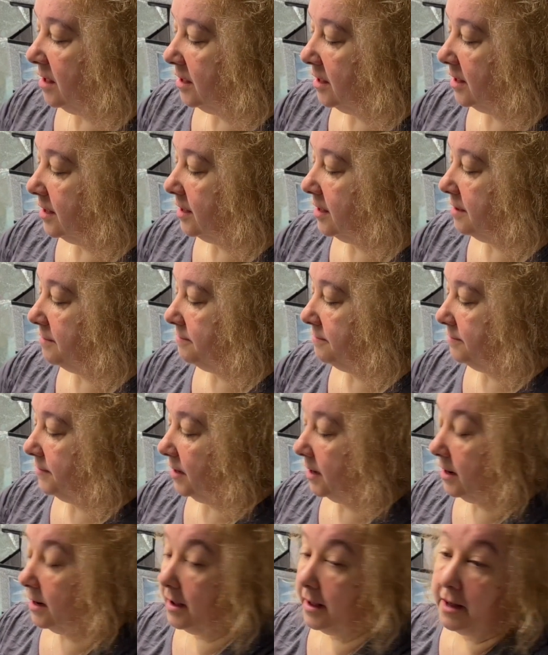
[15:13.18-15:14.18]
And
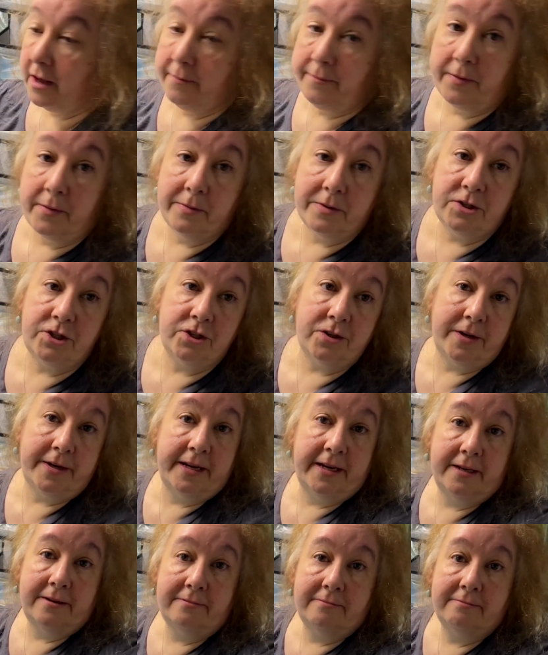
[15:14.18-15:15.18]
I hope you enjoy
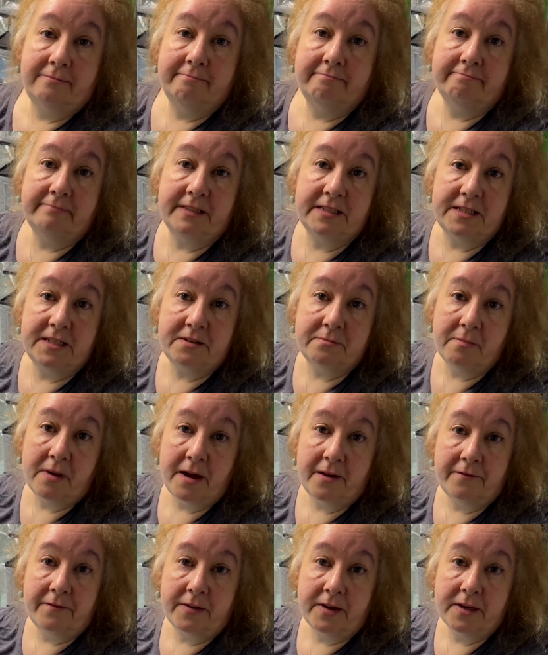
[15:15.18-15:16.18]
it. This is
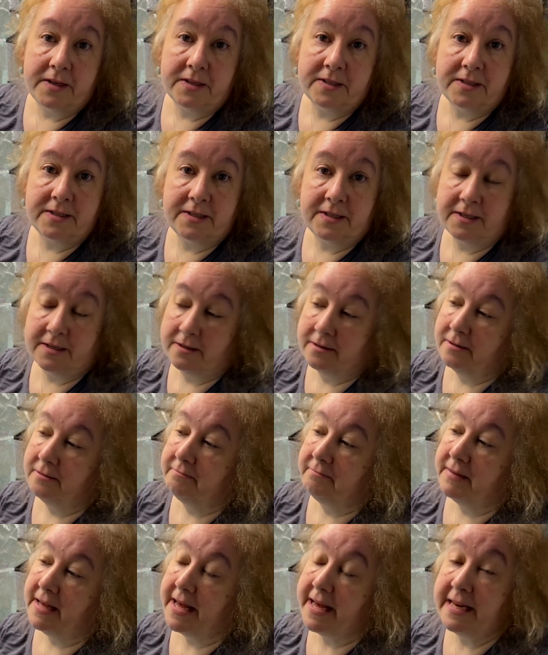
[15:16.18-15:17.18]
my first
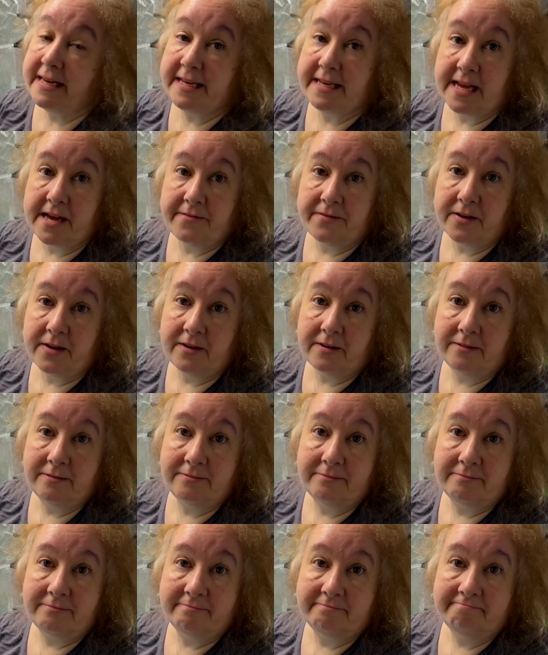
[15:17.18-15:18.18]
endeavour.
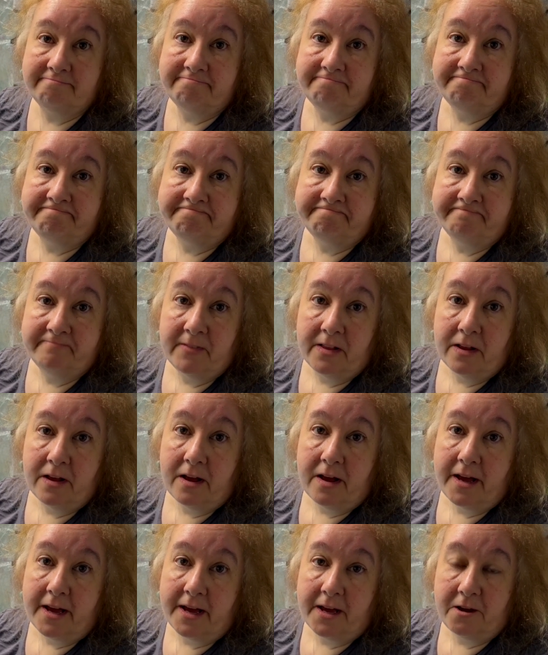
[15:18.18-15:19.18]

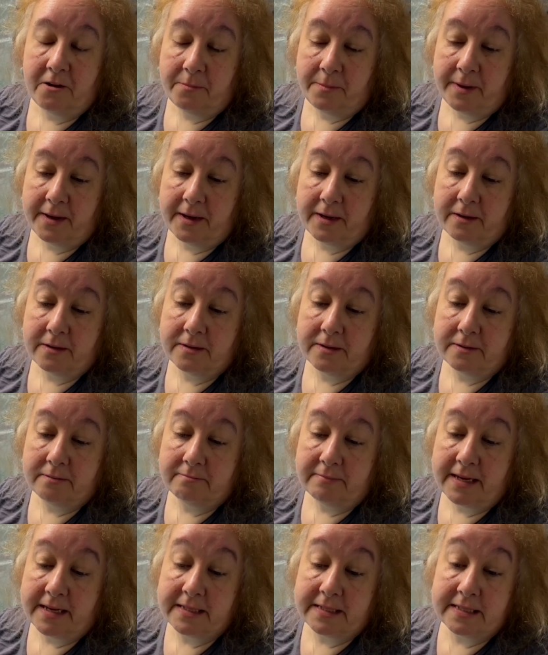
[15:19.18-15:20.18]
I hope it
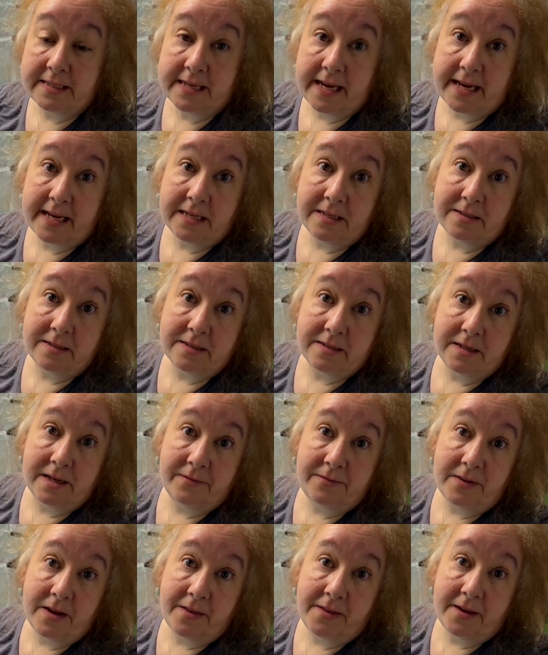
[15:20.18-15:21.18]
entertains,
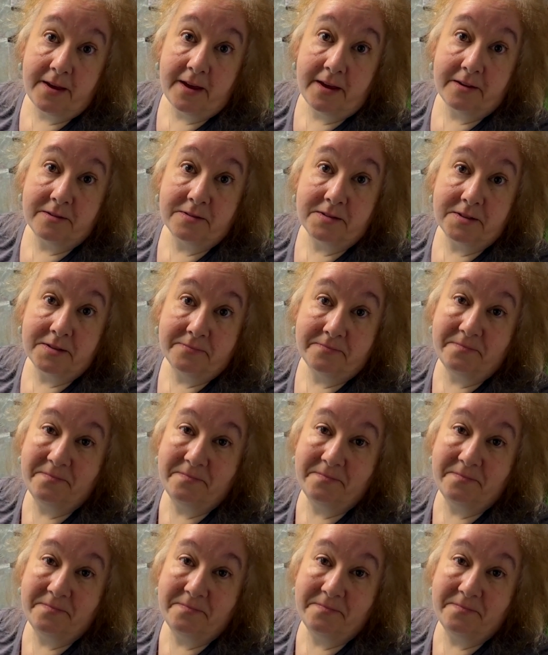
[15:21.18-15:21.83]
if nothing else.